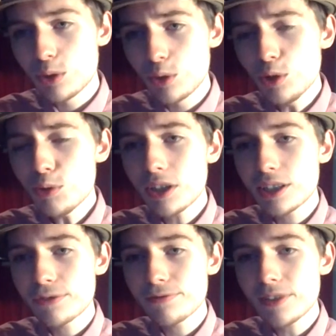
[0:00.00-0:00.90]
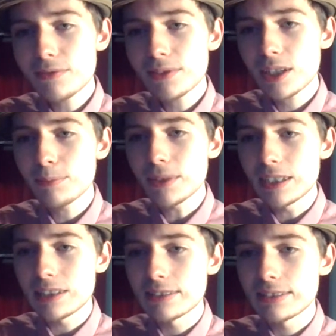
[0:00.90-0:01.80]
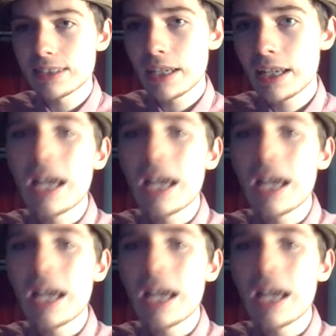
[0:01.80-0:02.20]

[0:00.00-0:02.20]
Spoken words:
who are your favorite comedians?